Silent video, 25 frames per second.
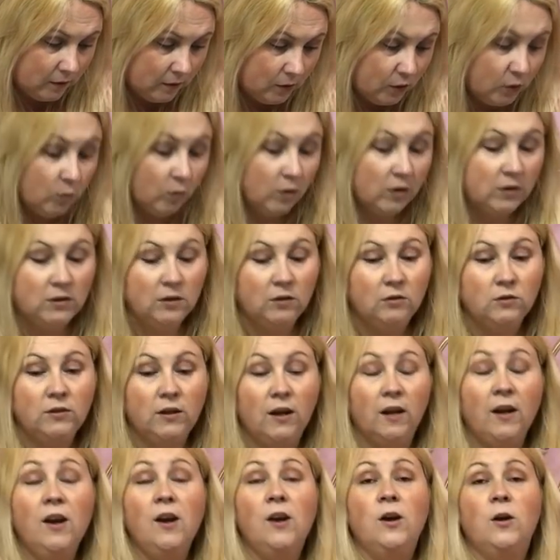You watch it or
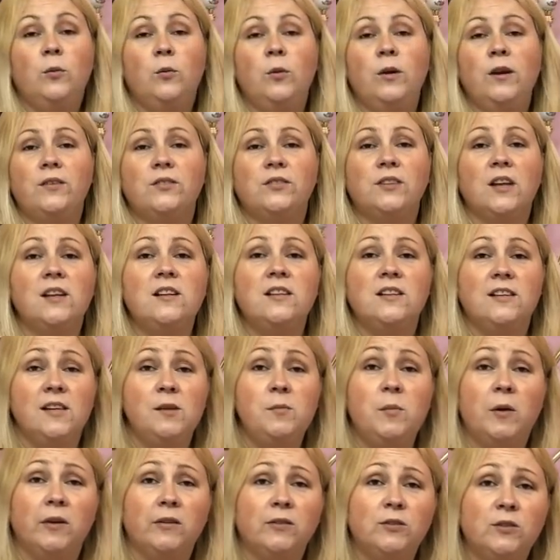say, we have sent an
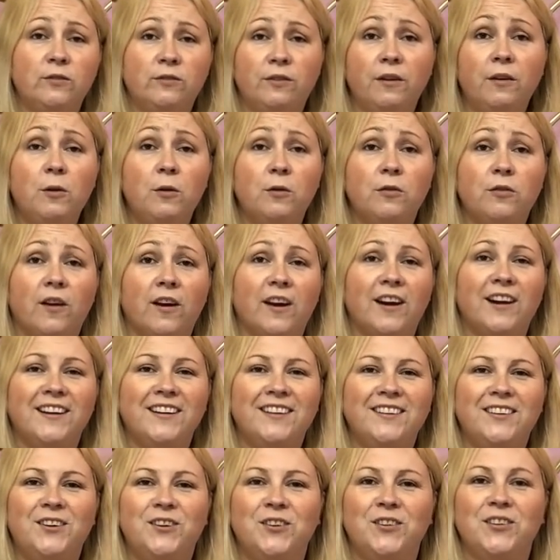email to verify
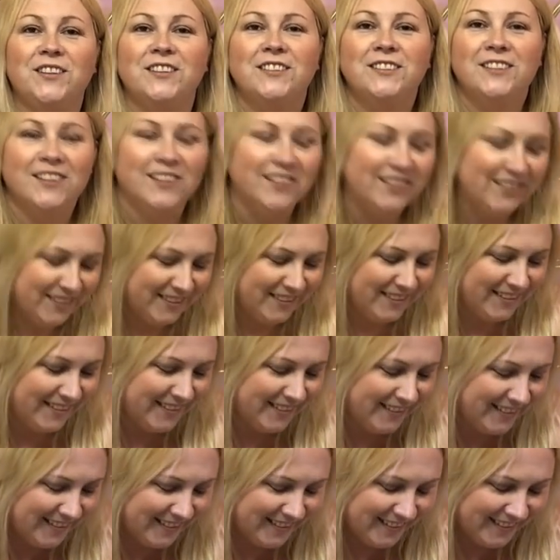all this lot.
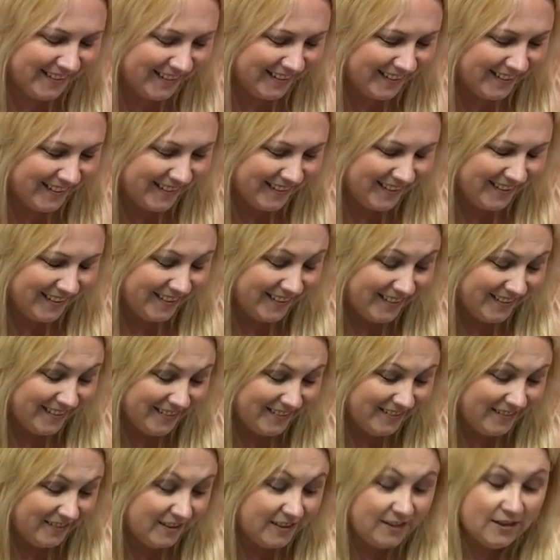
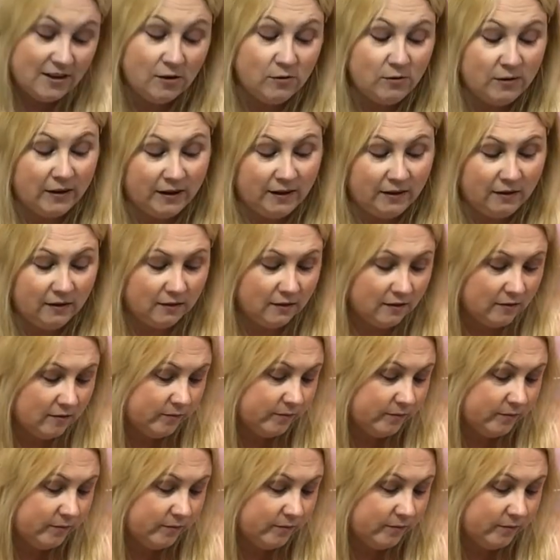It's loading.